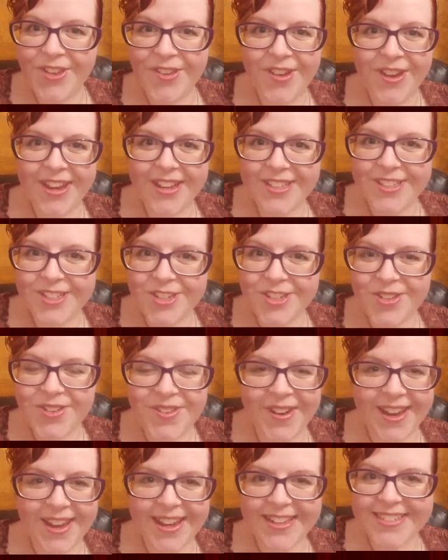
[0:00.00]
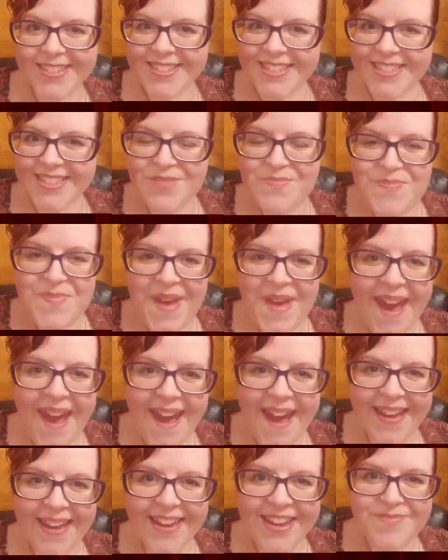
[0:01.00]
you guys do. I get to sit
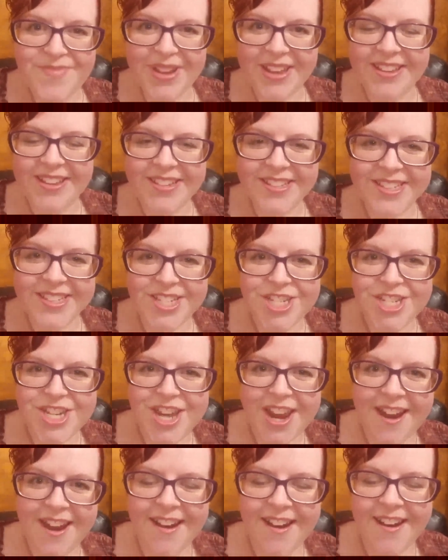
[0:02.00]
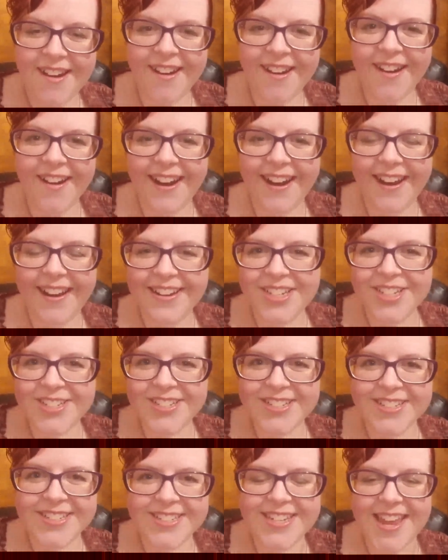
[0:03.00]
back in my easy chair and
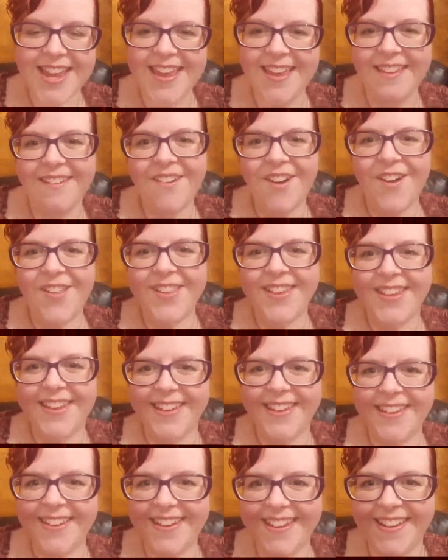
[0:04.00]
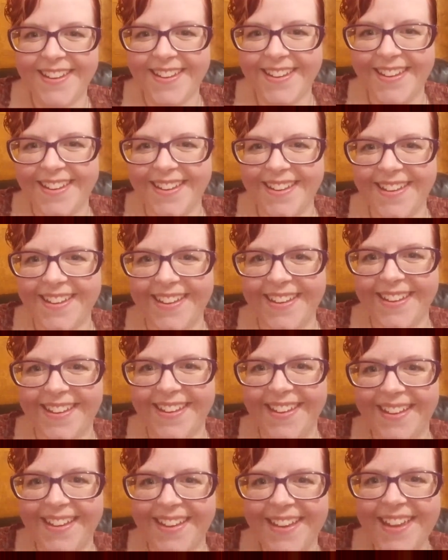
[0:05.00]
just take it all in.
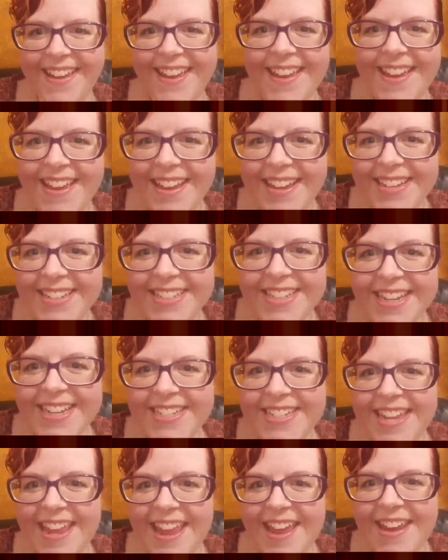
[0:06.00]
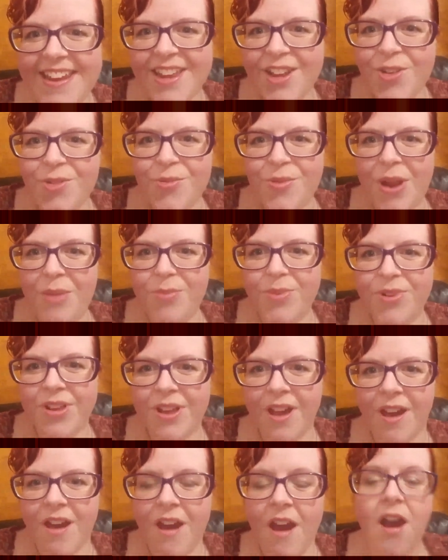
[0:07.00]
Titanic
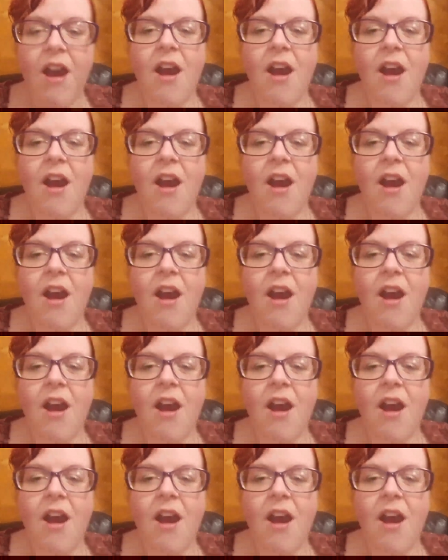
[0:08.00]
replica.